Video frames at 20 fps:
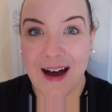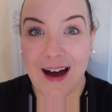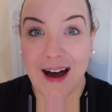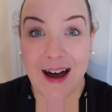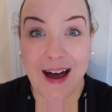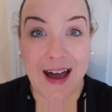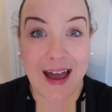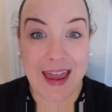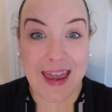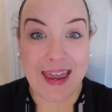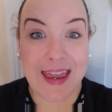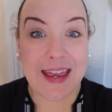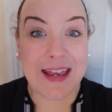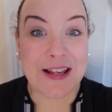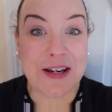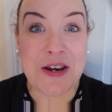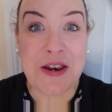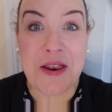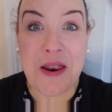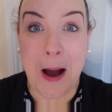I
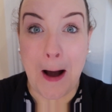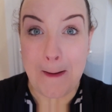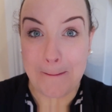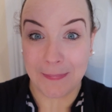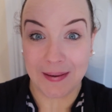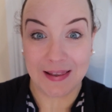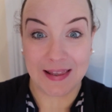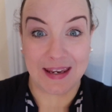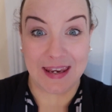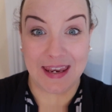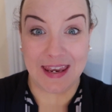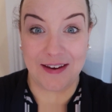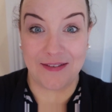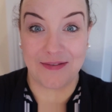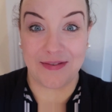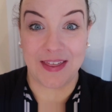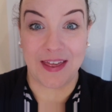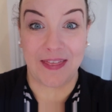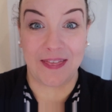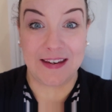cannot
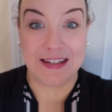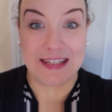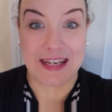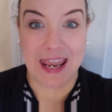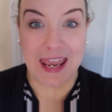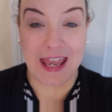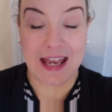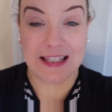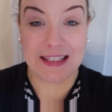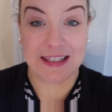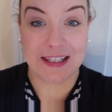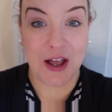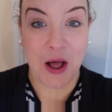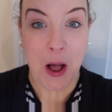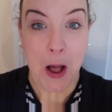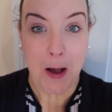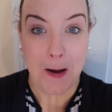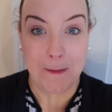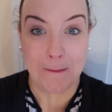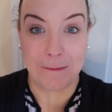believe that the day has
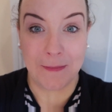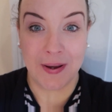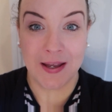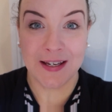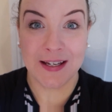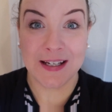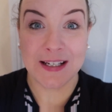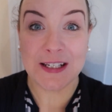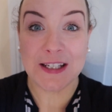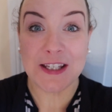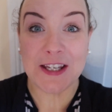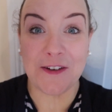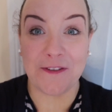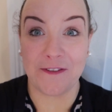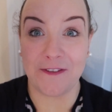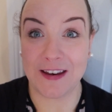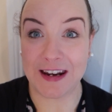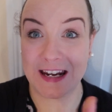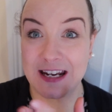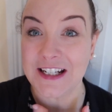come to
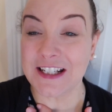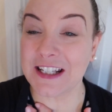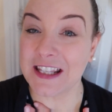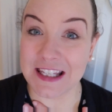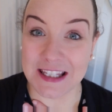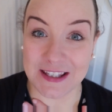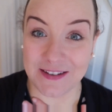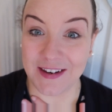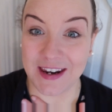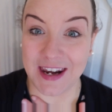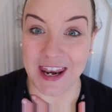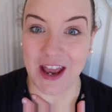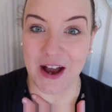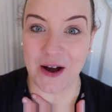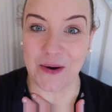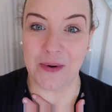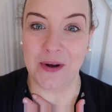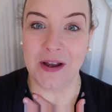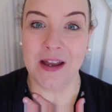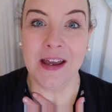finish this
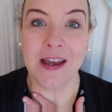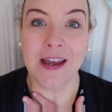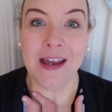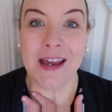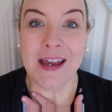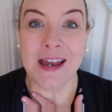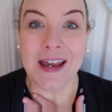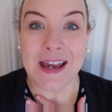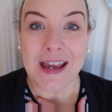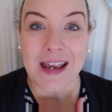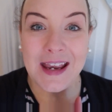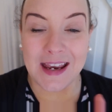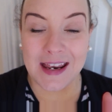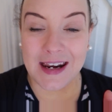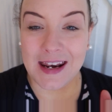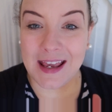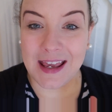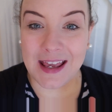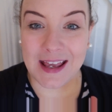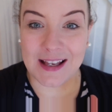video.
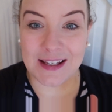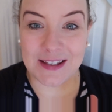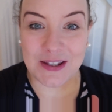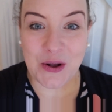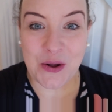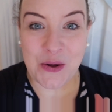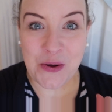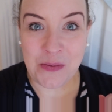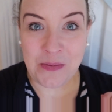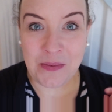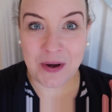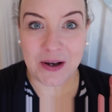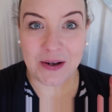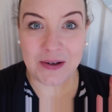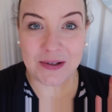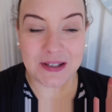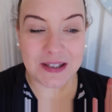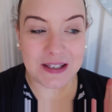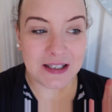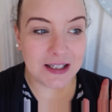It is
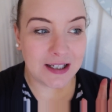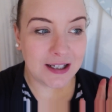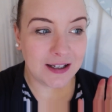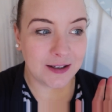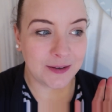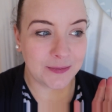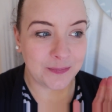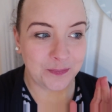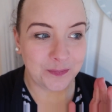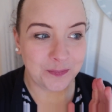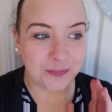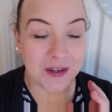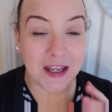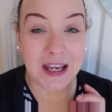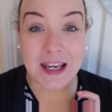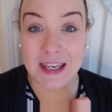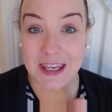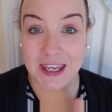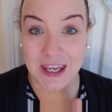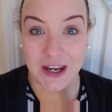almost
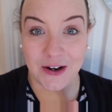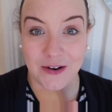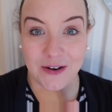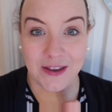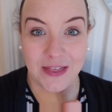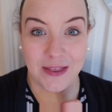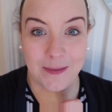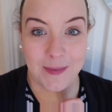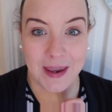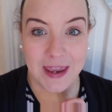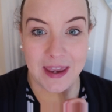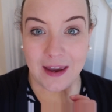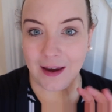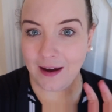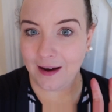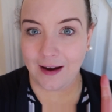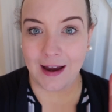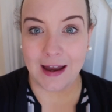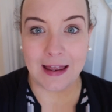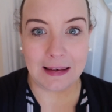a year in the
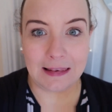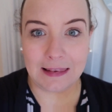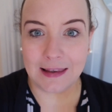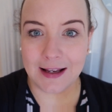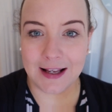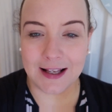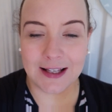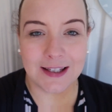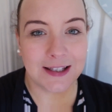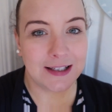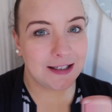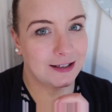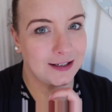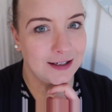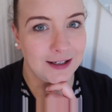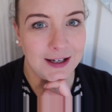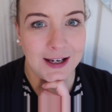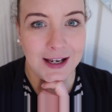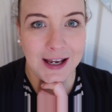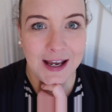making, at least
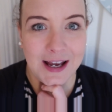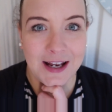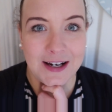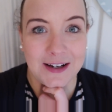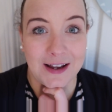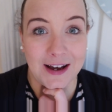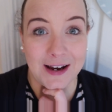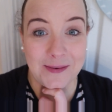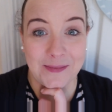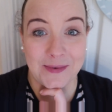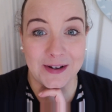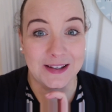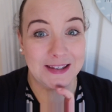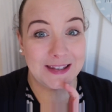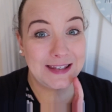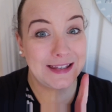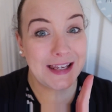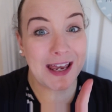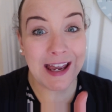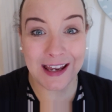9
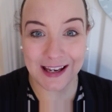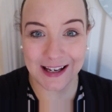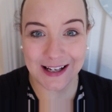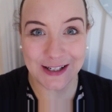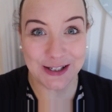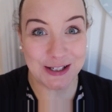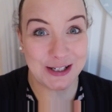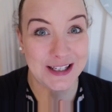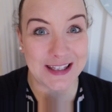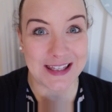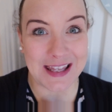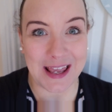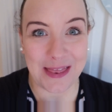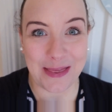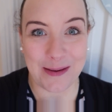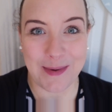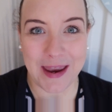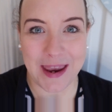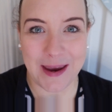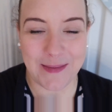months, just
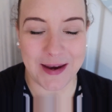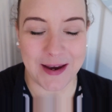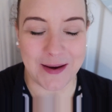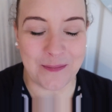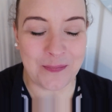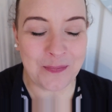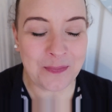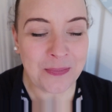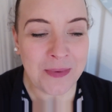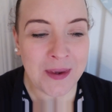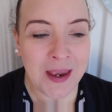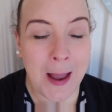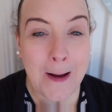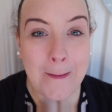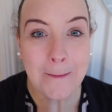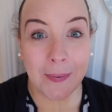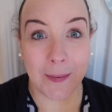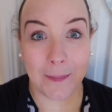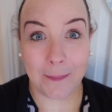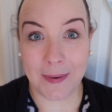like the baby.
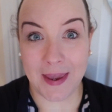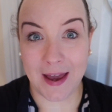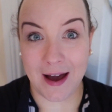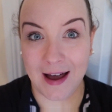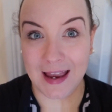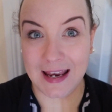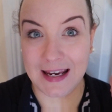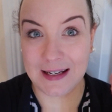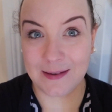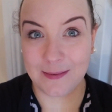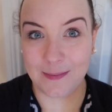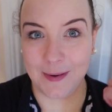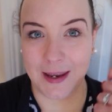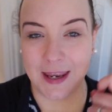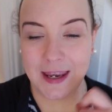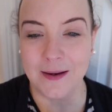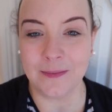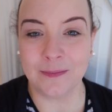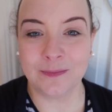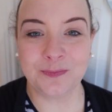But behind
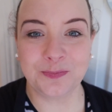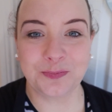me